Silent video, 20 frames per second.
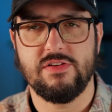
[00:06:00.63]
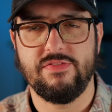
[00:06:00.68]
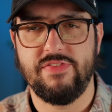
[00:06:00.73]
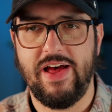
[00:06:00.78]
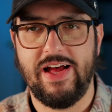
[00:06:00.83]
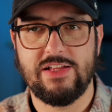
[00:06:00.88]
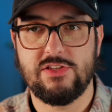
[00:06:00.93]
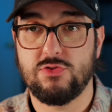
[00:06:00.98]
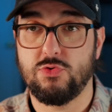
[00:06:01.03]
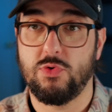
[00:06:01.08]
of
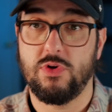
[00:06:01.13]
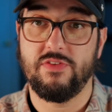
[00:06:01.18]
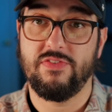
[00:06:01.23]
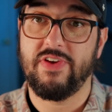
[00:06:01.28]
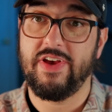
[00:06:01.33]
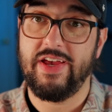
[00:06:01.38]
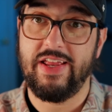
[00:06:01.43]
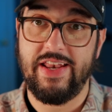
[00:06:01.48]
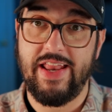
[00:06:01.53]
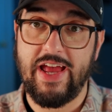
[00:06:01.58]
that sort
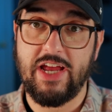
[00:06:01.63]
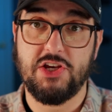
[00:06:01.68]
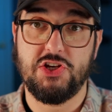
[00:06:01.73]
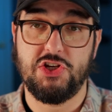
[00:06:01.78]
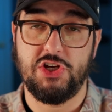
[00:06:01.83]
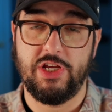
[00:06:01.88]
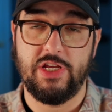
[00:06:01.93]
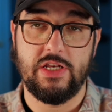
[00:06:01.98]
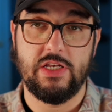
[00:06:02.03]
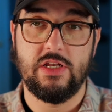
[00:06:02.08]
of
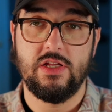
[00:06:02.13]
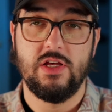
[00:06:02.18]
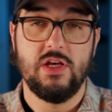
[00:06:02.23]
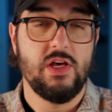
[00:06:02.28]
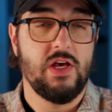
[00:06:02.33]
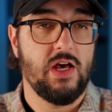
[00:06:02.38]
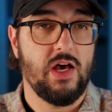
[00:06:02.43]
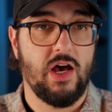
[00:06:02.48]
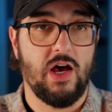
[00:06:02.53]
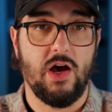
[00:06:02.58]
connection
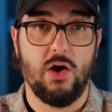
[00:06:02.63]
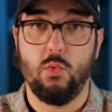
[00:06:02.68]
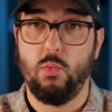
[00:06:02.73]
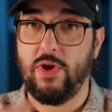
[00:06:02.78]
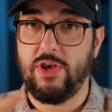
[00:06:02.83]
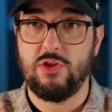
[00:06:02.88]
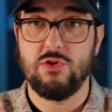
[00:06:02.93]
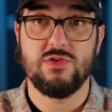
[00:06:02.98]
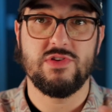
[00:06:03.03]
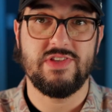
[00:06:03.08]

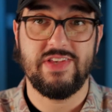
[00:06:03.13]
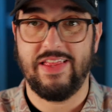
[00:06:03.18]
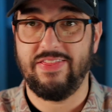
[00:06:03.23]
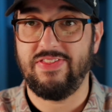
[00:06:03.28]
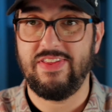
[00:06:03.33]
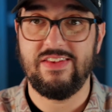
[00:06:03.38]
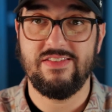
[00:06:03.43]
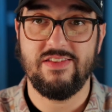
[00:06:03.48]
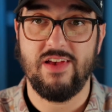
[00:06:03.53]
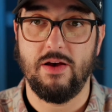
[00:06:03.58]
when you
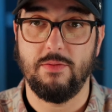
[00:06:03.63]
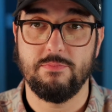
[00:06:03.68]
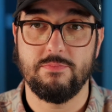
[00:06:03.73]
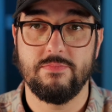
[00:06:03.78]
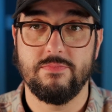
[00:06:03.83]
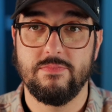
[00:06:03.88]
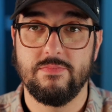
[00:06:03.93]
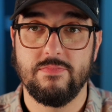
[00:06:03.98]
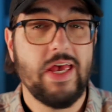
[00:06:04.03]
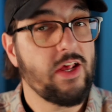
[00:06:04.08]
set these up.
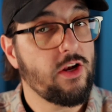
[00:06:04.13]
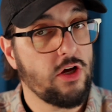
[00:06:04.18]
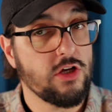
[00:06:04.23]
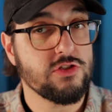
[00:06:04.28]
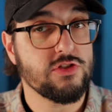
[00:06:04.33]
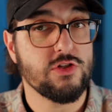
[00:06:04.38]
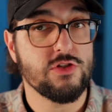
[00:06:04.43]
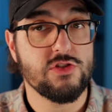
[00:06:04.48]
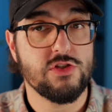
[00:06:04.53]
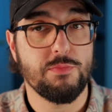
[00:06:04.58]
It
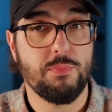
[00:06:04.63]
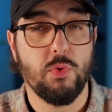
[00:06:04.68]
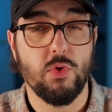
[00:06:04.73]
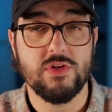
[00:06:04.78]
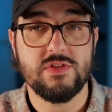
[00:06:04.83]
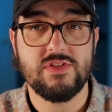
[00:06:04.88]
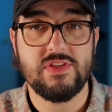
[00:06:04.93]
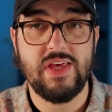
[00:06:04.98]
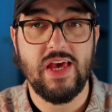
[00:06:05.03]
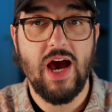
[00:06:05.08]
also
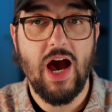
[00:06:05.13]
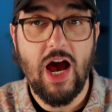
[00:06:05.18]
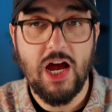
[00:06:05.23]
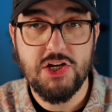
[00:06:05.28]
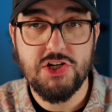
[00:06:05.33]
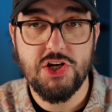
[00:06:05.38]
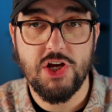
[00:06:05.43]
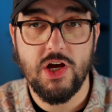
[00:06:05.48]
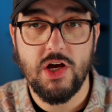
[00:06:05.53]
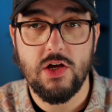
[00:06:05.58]
supports the
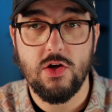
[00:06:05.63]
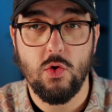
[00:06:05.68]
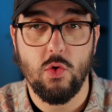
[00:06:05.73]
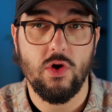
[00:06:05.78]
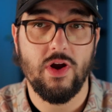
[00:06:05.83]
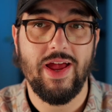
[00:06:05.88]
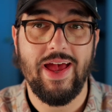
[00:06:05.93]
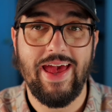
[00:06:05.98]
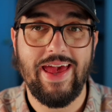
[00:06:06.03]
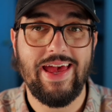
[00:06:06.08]
ASHA
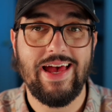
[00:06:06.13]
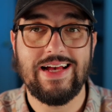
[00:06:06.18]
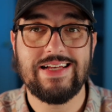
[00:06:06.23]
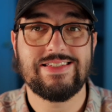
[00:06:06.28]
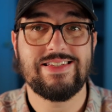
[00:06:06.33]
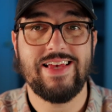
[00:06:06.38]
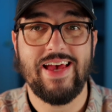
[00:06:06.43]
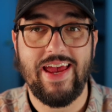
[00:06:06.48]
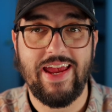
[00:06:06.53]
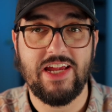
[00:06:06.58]
or
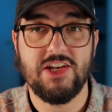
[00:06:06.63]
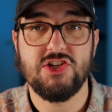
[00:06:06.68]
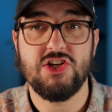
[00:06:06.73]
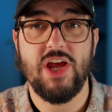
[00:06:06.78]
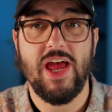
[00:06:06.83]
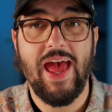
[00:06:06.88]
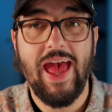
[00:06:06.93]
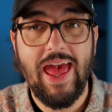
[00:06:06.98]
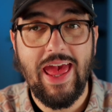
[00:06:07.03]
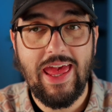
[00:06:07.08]

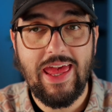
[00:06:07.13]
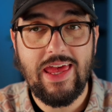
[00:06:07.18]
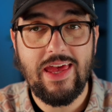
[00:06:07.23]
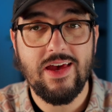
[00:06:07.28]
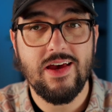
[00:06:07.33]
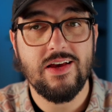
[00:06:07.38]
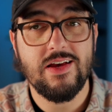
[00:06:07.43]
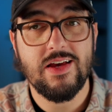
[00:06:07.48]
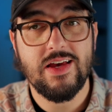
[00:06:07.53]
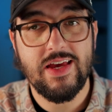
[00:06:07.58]

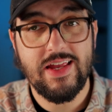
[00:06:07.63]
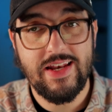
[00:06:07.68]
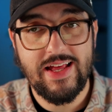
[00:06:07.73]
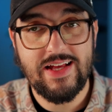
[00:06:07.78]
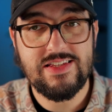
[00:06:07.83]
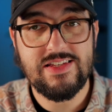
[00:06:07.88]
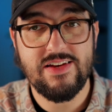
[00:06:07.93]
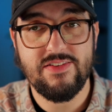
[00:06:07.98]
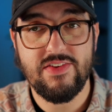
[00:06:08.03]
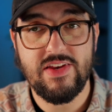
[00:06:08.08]
ASHA
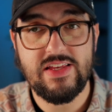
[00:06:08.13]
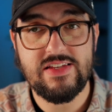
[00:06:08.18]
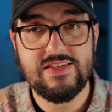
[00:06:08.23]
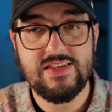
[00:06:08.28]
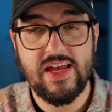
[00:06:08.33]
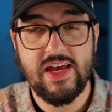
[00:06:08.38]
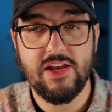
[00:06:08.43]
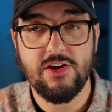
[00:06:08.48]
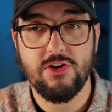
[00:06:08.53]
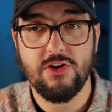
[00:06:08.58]
connectivity
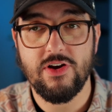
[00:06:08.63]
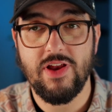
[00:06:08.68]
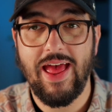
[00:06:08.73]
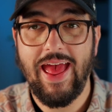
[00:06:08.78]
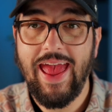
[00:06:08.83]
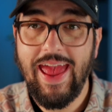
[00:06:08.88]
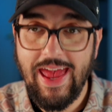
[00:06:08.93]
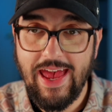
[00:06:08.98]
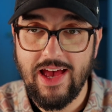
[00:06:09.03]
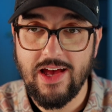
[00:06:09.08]

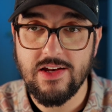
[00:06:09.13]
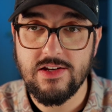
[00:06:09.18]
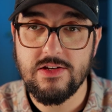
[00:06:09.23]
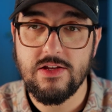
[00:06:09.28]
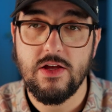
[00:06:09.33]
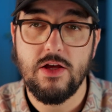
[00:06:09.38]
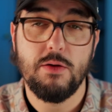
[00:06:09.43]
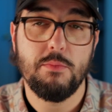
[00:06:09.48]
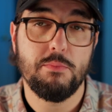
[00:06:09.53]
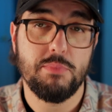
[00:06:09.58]
standard
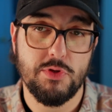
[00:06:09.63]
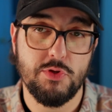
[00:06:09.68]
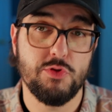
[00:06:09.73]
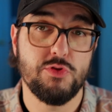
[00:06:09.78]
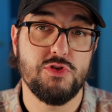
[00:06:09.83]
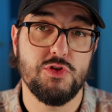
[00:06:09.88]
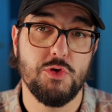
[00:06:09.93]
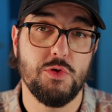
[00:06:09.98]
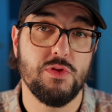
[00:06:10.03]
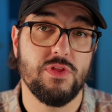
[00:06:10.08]
and
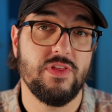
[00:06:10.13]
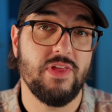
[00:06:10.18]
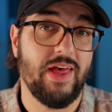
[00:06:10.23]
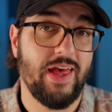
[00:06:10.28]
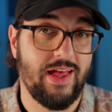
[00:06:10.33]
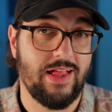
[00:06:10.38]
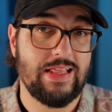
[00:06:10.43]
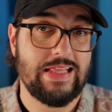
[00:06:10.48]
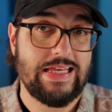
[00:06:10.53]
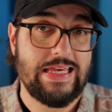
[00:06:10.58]
Bluetooth
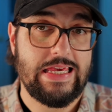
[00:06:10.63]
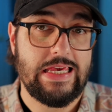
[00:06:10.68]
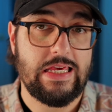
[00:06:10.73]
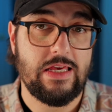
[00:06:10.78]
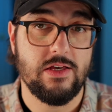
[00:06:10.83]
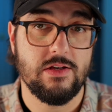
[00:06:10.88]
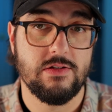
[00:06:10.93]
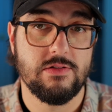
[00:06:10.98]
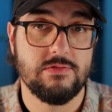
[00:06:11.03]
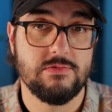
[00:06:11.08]

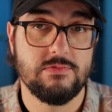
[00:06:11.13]
LE.